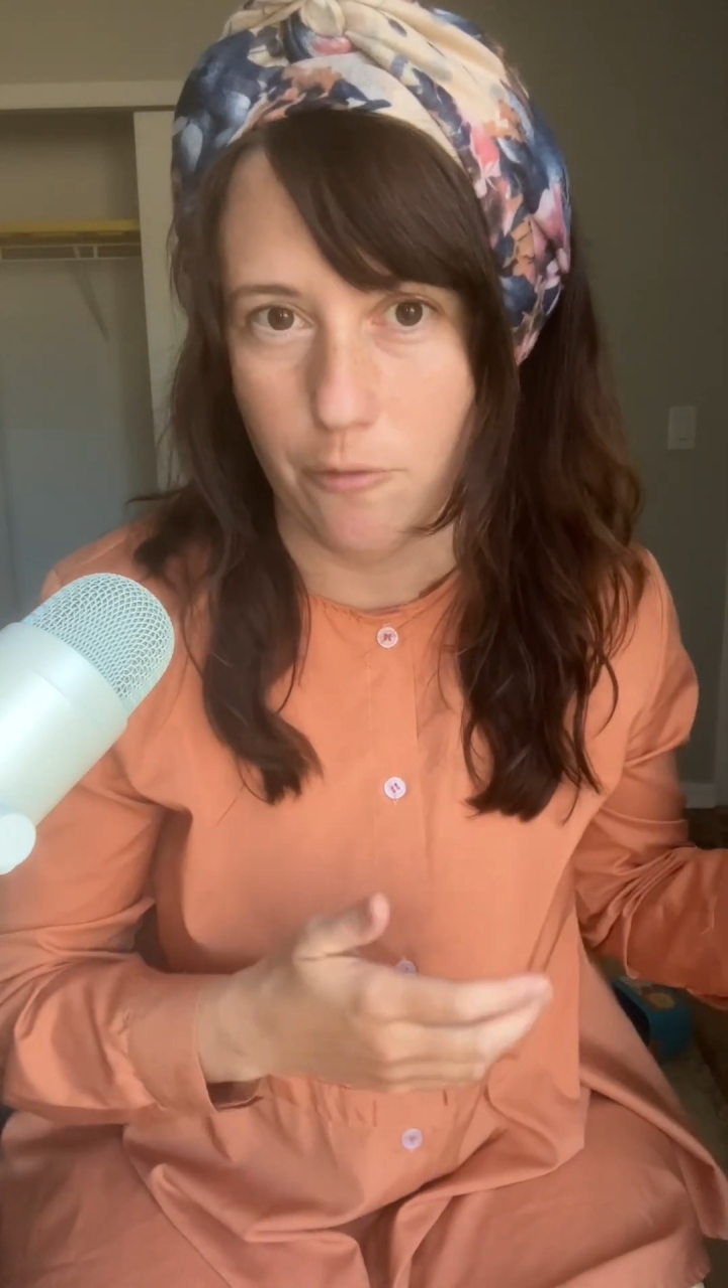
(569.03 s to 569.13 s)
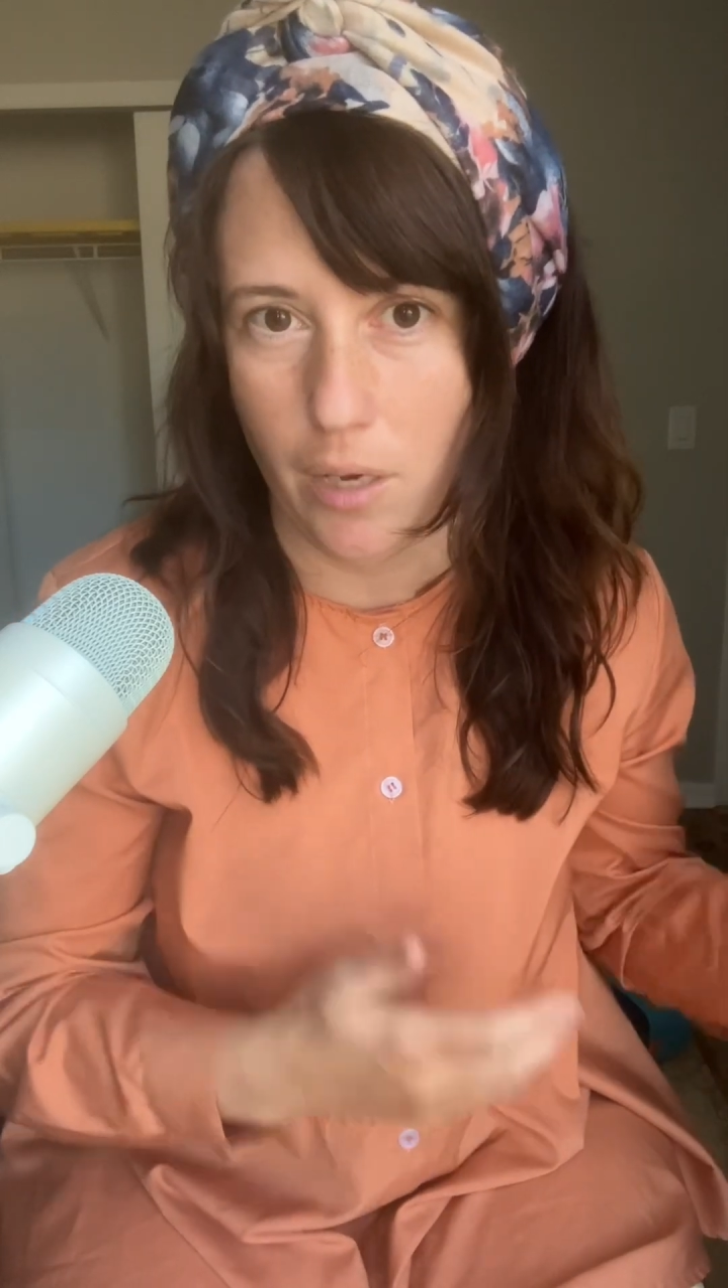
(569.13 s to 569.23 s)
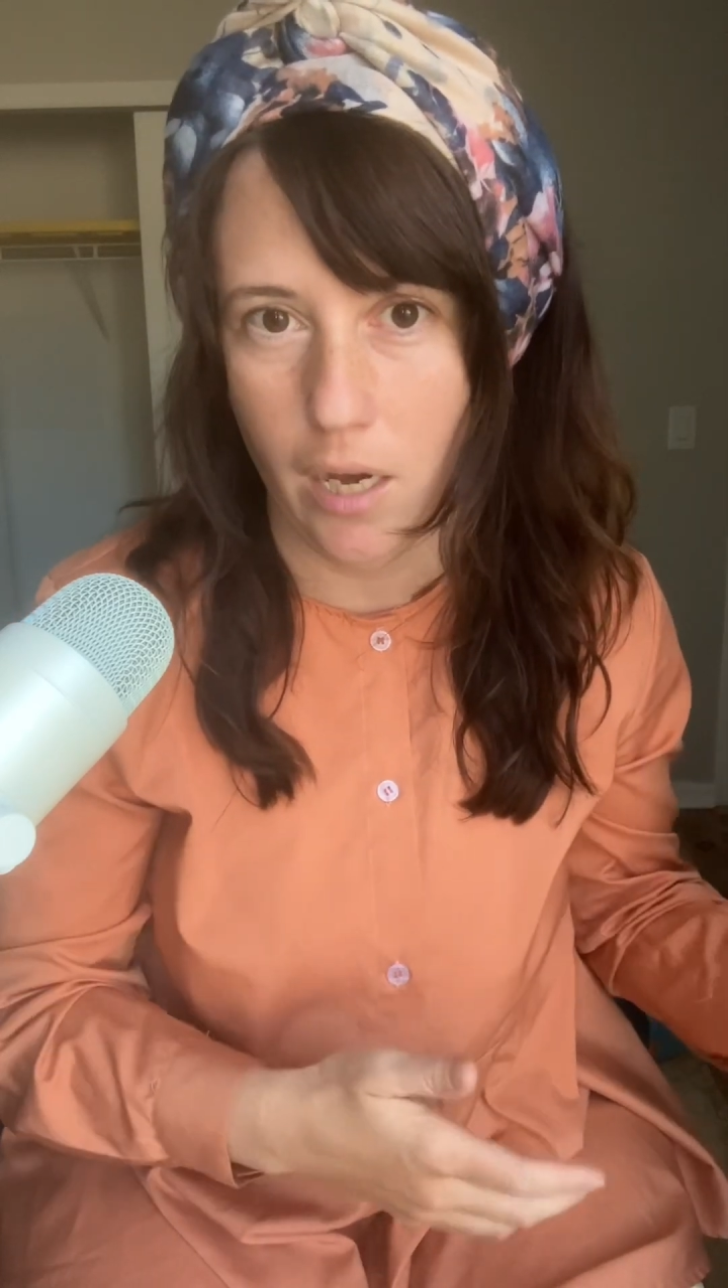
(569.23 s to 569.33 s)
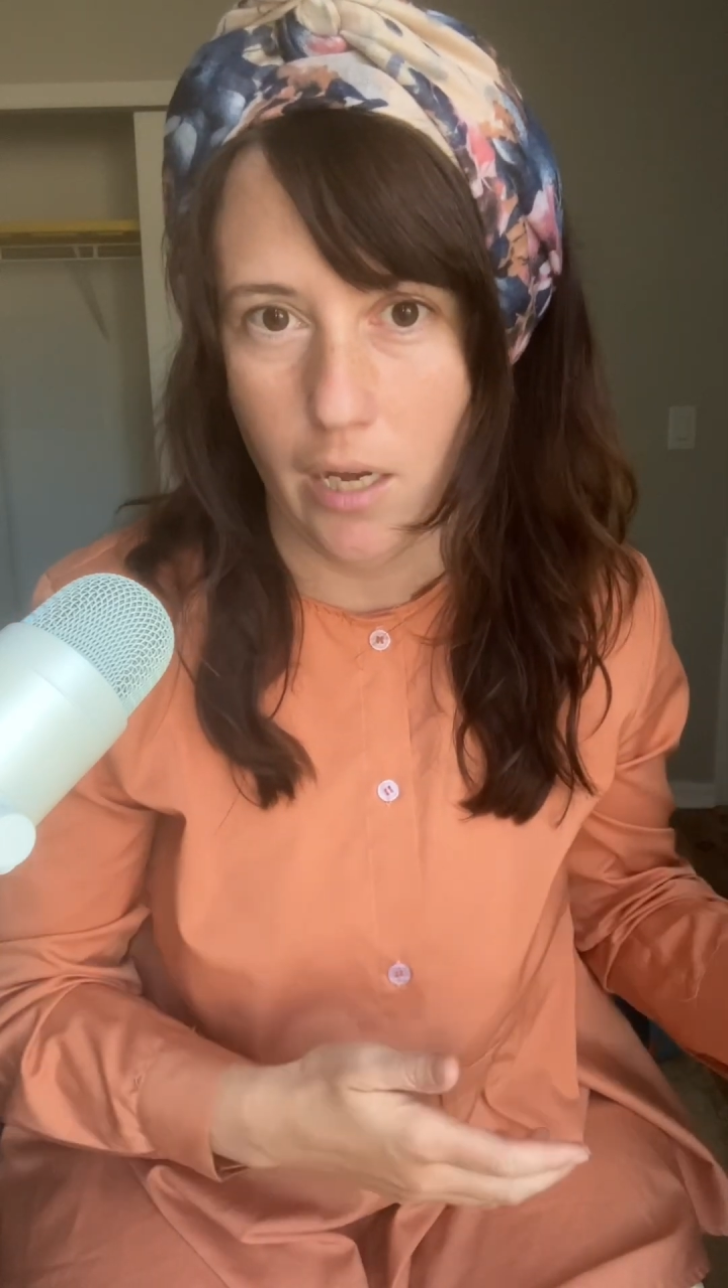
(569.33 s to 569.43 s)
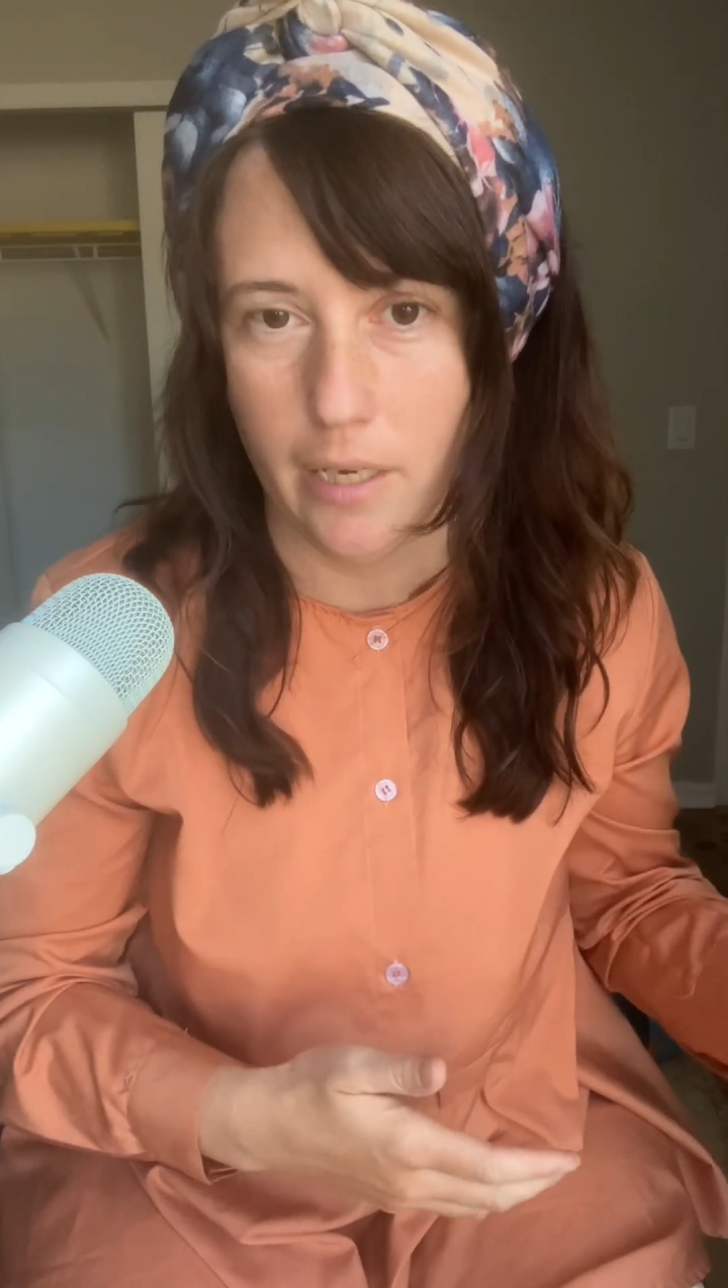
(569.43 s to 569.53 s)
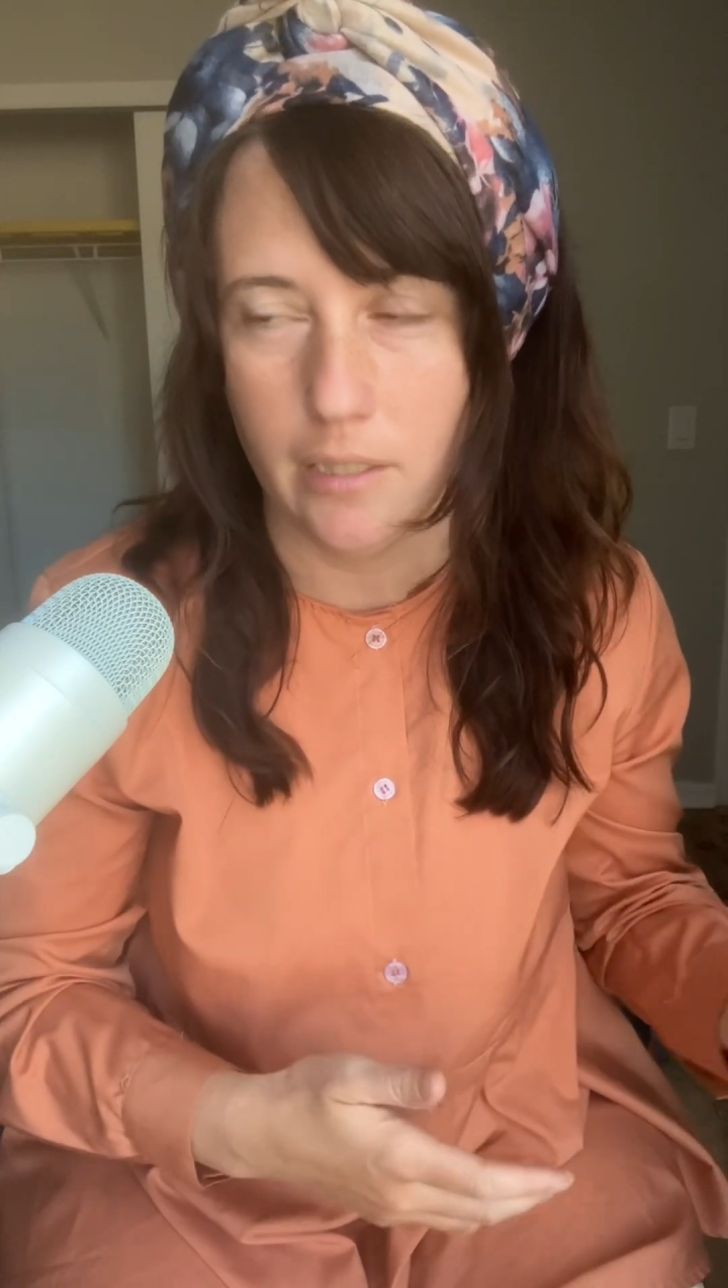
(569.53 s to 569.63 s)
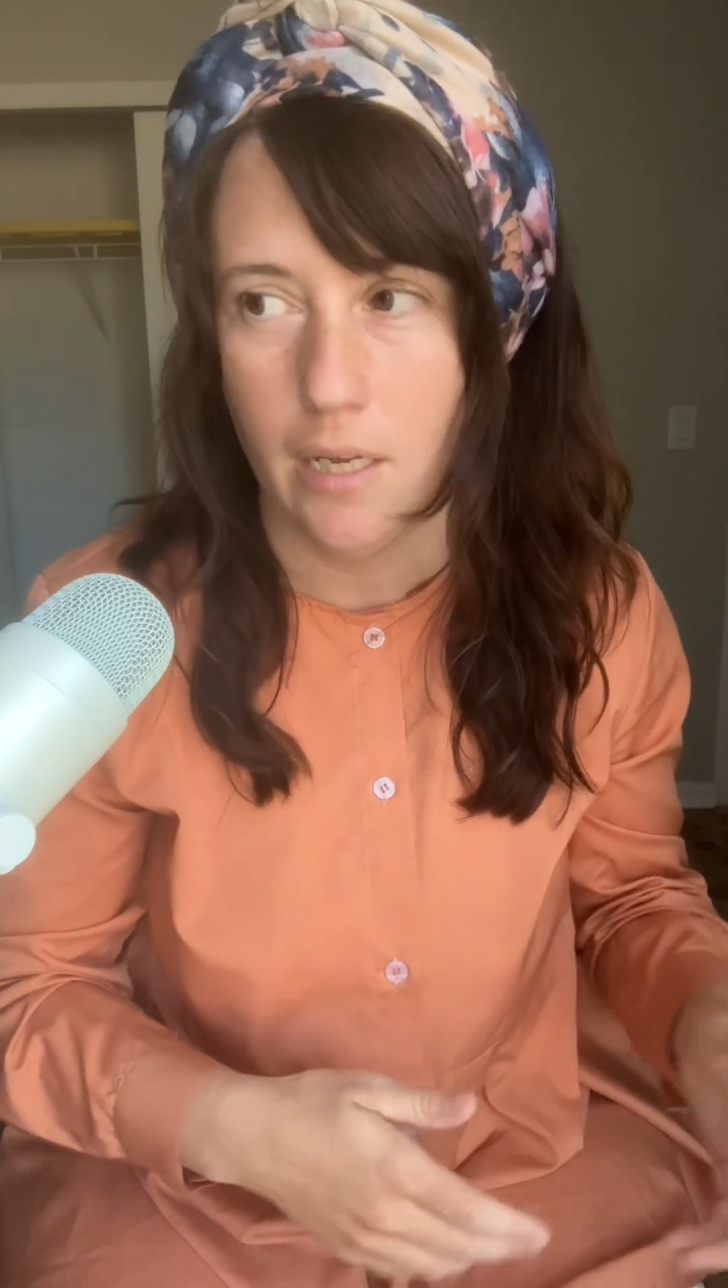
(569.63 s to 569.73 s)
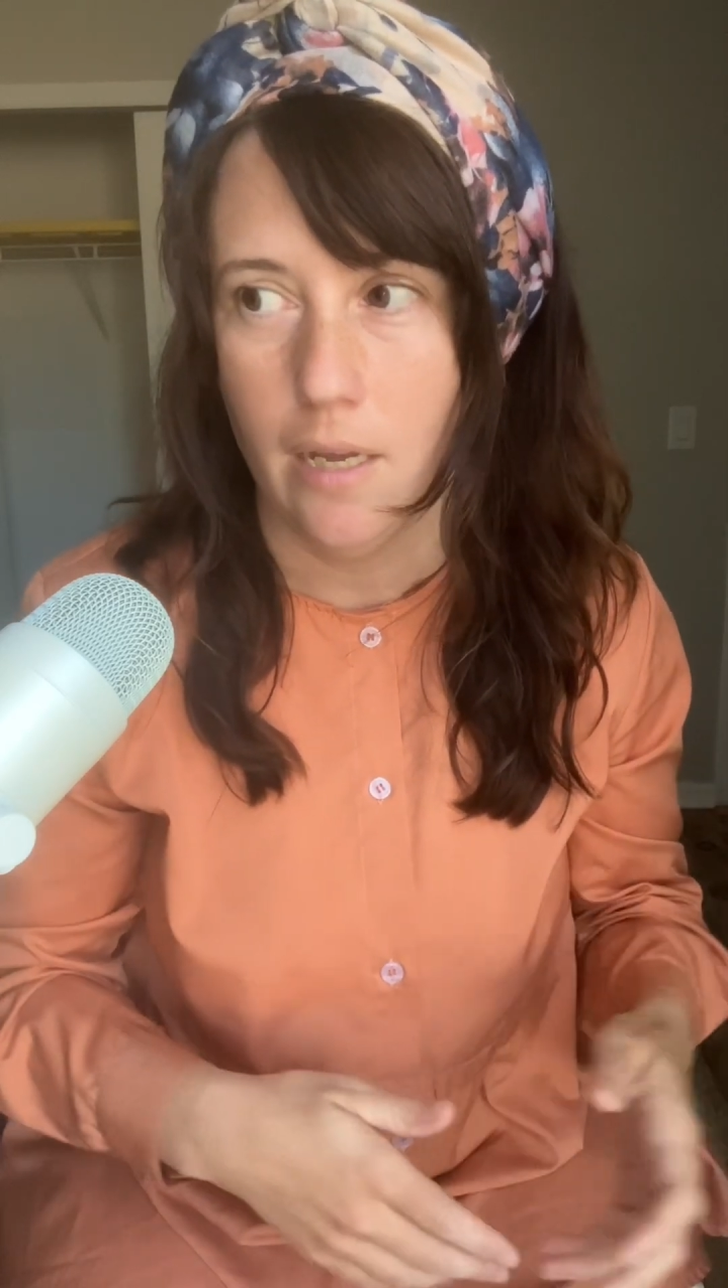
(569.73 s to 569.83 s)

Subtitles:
behind.